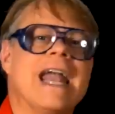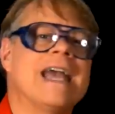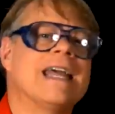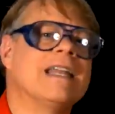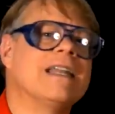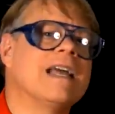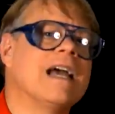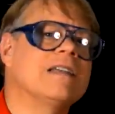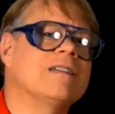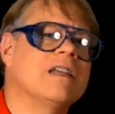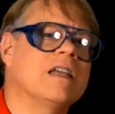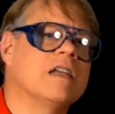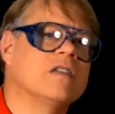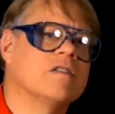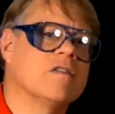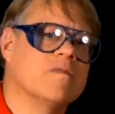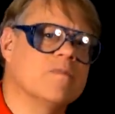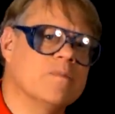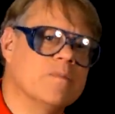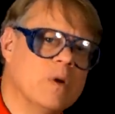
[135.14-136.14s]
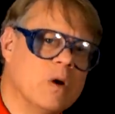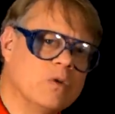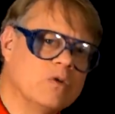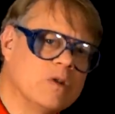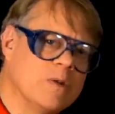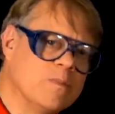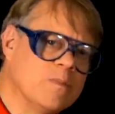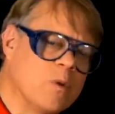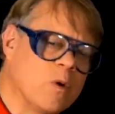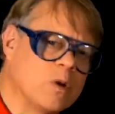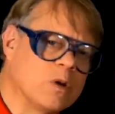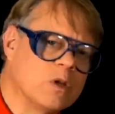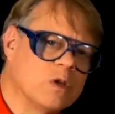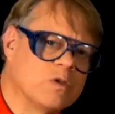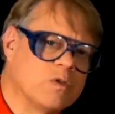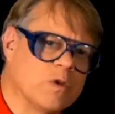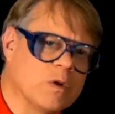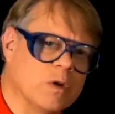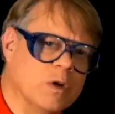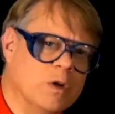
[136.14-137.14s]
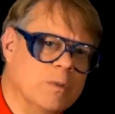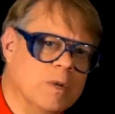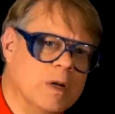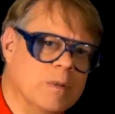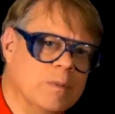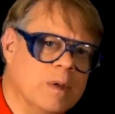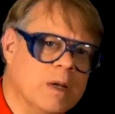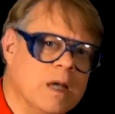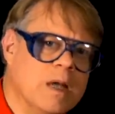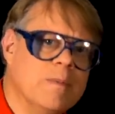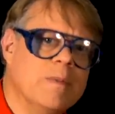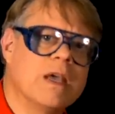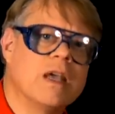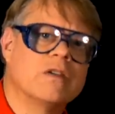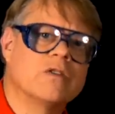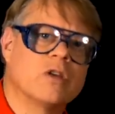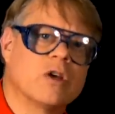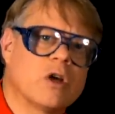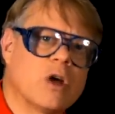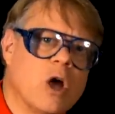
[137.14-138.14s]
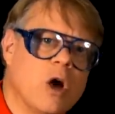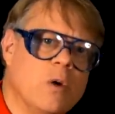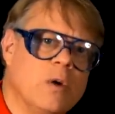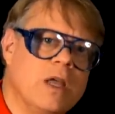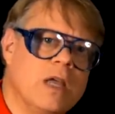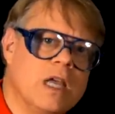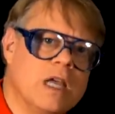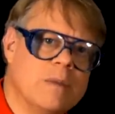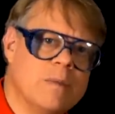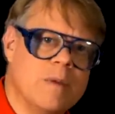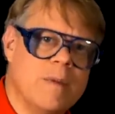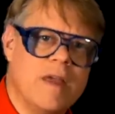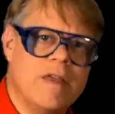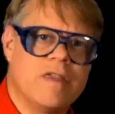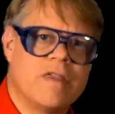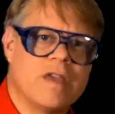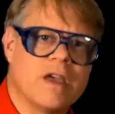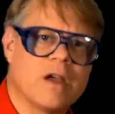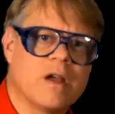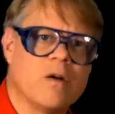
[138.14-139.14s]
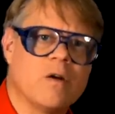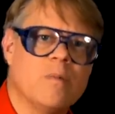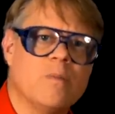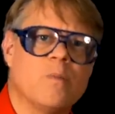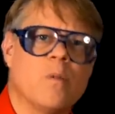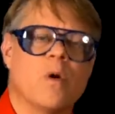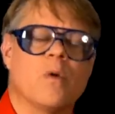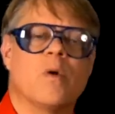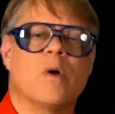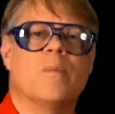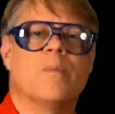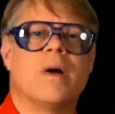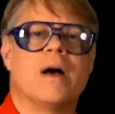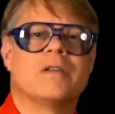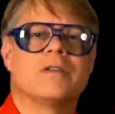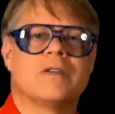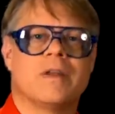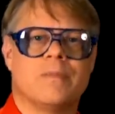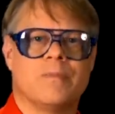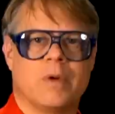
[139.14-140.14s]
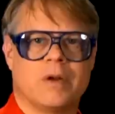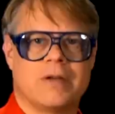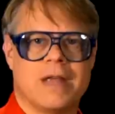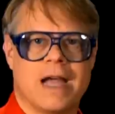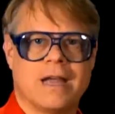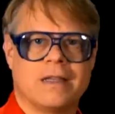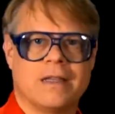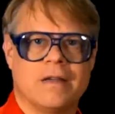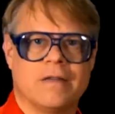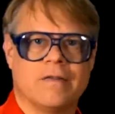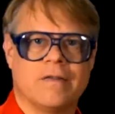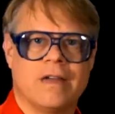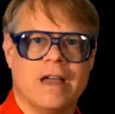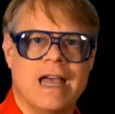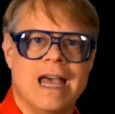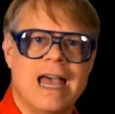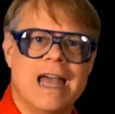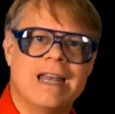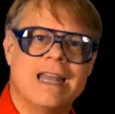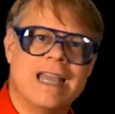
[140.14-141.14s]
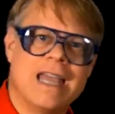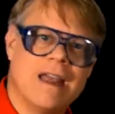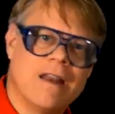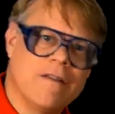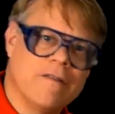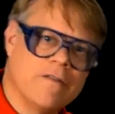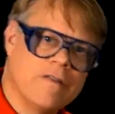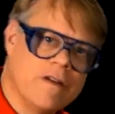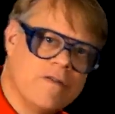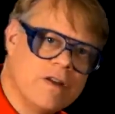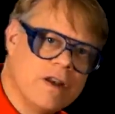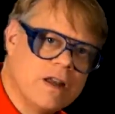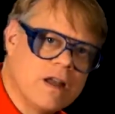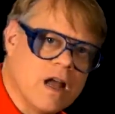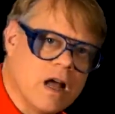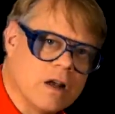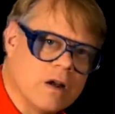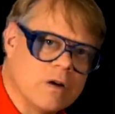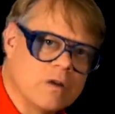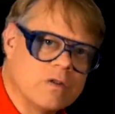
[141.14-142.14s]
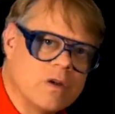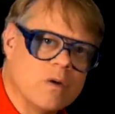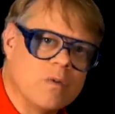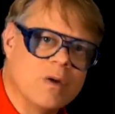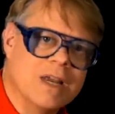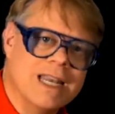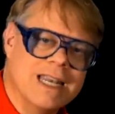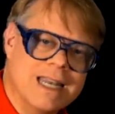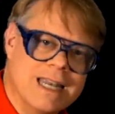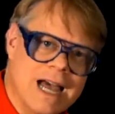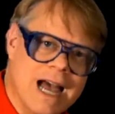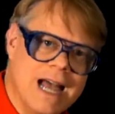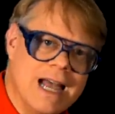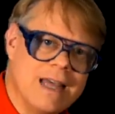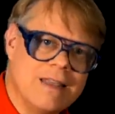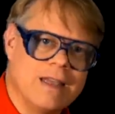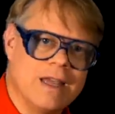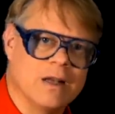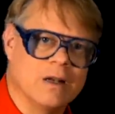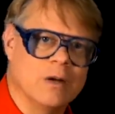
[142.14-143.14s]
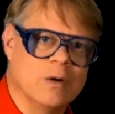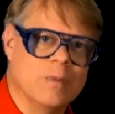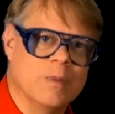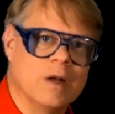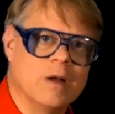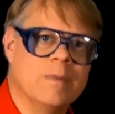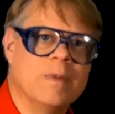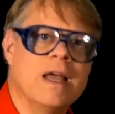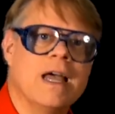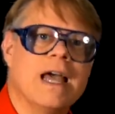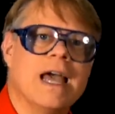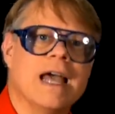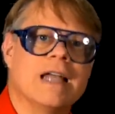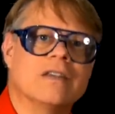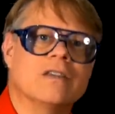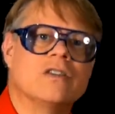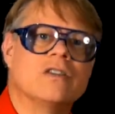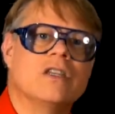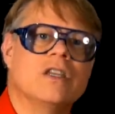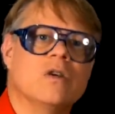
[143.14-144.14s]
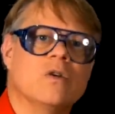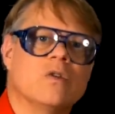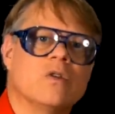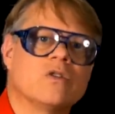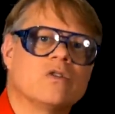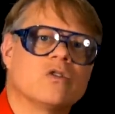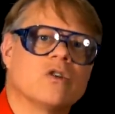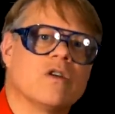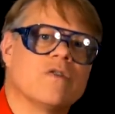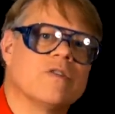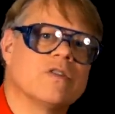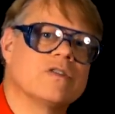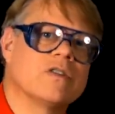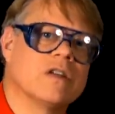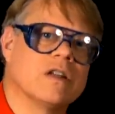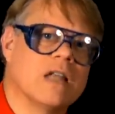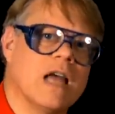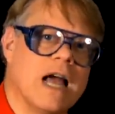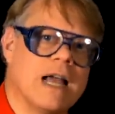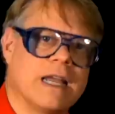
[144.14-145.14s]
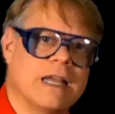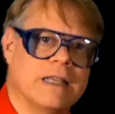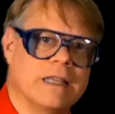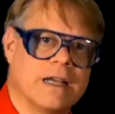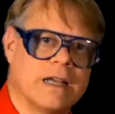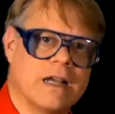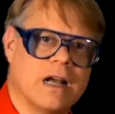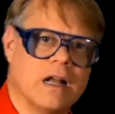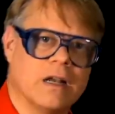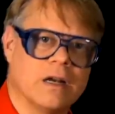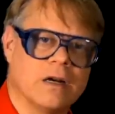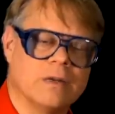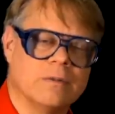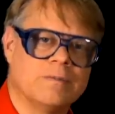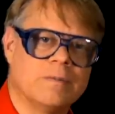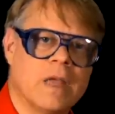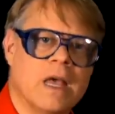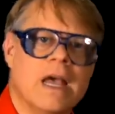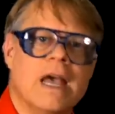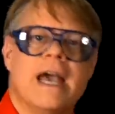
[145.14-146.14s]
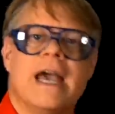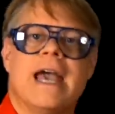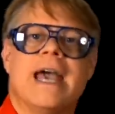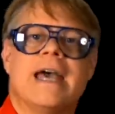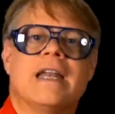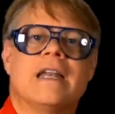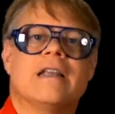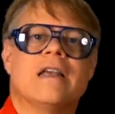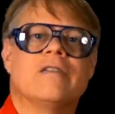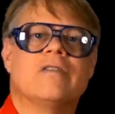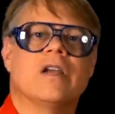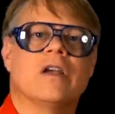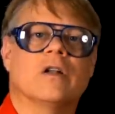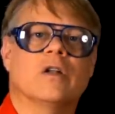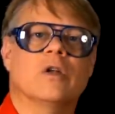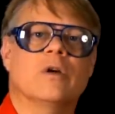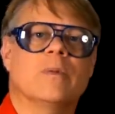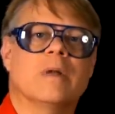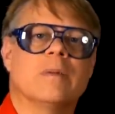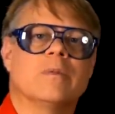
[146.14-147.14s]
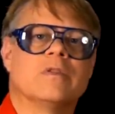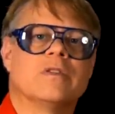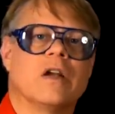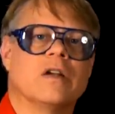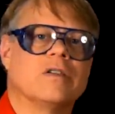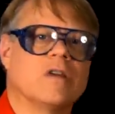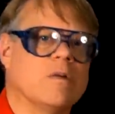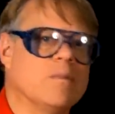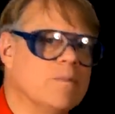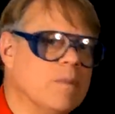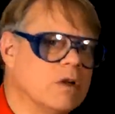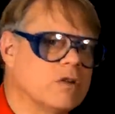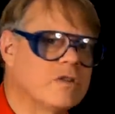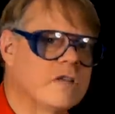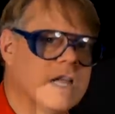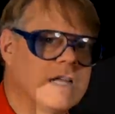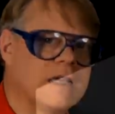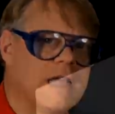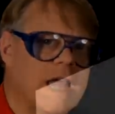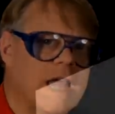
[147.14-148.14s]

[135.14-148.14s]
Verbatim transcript: anodizing is of most importance for aluminum because the coating can be made thicker, more robust, and protective. To get vivid colors, we dye the aluminum and seal the surface to lock in the color. Anodizing aluminum starts out much like